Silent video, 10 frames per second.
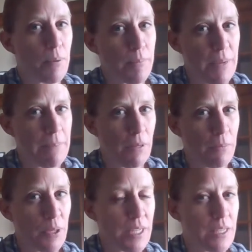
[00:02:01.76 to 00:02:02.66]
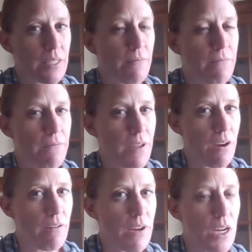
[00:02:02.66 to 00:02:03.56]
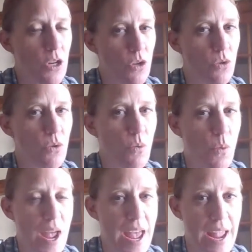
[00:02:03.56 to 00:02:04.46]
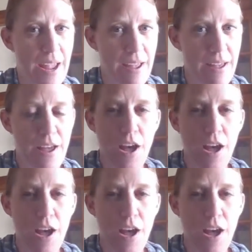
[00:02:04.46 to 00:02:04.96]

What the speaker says: of people, presents a very new way